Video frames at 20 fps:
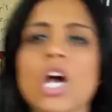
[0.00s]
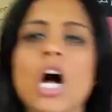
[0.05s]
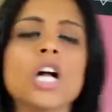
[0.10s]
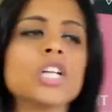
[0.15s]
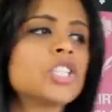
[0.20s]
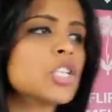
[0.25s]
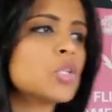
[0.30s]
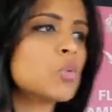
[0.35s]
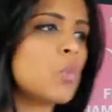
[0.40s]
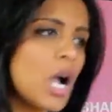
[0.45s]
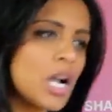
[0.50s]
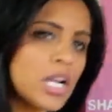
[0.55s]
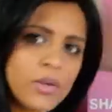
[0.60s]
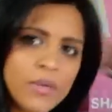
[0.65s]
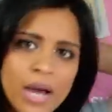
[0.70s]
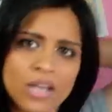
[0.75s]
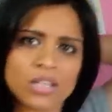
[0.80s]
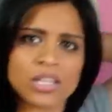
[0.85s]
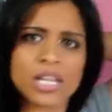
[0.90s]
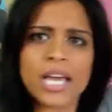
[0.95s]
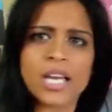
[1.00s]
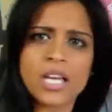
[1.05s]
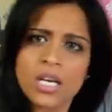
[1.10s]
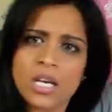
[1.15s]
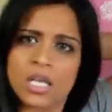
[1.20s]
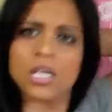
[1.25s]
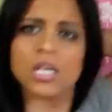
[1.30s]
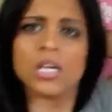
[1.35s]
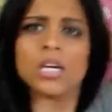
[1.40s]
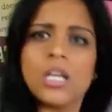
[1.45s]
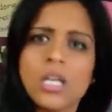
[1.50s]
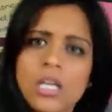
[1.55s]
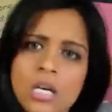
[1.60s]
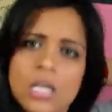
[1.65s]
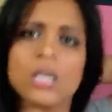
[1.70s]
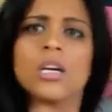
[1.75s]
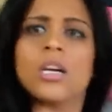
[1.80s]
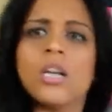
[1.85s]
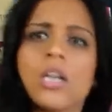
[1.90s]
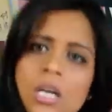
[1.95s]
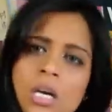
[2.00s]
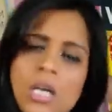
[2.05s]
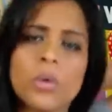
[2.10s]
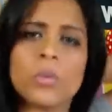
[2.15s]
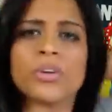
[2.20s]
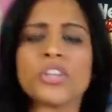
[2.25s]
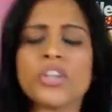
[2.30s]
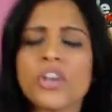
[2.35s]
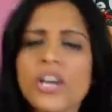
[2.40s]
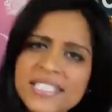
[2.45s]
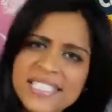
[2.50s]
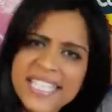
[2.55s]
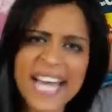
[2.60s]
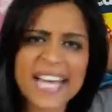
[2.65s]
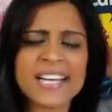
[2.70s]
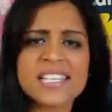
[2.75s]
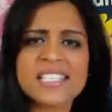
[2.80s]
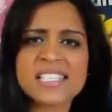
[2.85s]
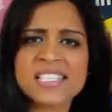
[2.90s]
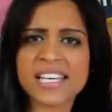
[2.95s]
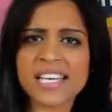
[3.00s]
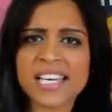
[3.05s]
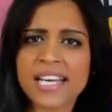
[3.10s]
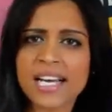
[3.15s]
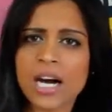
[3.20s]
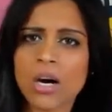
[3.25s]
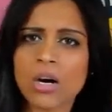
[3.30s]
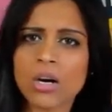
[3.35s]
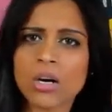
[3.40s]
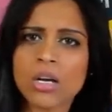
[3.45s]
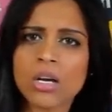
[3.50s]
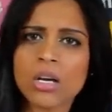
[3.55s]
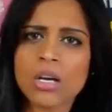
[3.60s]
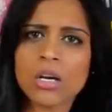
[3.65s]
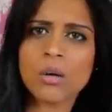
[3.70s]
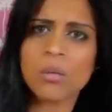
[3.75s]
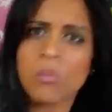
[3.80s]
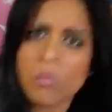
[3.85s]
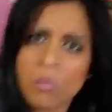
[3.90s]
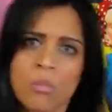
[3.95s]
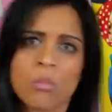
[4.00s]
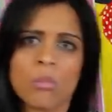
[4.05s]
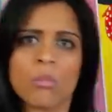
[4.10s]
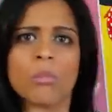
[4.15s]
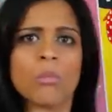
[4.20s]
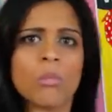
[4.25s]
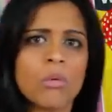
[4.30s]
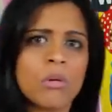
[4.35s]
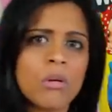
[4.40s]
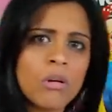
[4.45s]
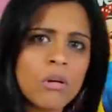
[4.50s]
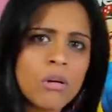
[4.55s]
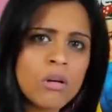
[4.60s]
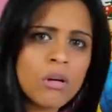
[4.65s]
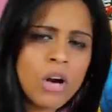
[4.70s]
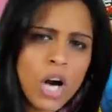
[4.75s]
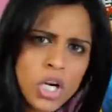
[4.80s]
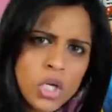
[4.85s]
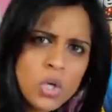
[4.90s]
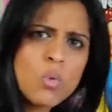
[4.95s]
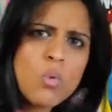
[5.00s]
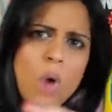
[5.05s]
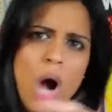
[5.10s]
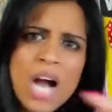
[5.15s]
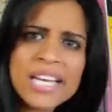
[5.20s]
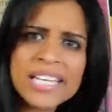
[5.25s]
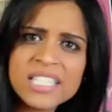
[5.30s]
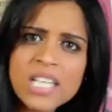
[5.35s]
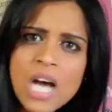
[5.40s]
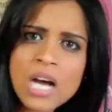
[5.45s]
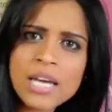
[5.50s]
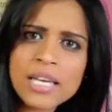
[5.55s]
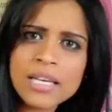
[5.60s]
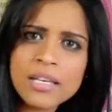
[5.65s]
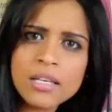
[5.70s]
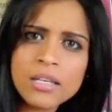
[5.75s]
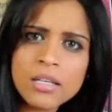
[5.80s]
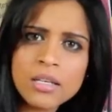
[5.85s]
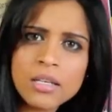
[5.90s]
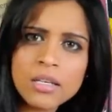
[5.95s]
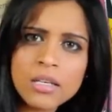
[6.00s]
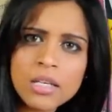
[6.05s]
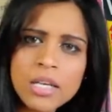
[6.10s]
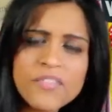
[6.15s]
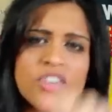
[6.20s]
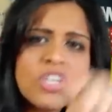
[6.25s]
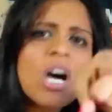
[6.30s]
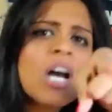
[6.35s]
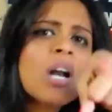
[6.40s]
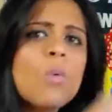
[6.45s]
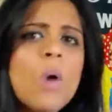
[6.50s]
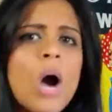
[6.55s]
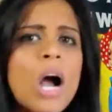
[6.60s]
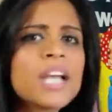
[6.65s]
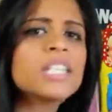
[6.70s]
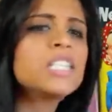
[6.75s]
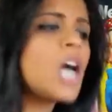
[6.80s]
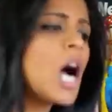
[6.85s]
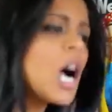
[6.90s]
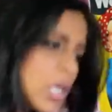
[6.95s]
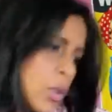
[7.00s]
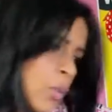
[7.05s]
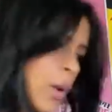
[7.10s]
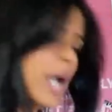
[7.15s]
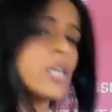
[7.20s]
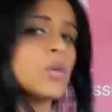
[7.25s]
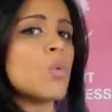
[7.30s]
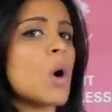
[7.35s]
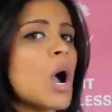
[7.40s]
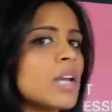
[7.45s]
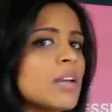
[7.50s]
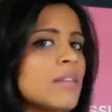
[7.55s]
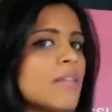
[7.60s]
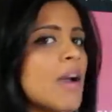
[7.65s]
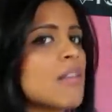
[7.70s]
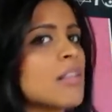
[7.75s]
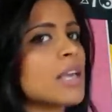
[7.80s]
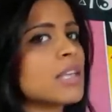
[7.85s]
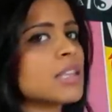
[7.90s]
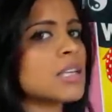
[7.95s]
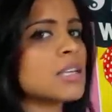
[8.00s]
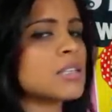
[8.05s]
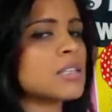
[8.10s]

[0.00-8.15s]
Y'all just walk around like, with your antenna sticking out. Are you a walkie-talkie? If you're not a walkie-talkie, why are you walking around like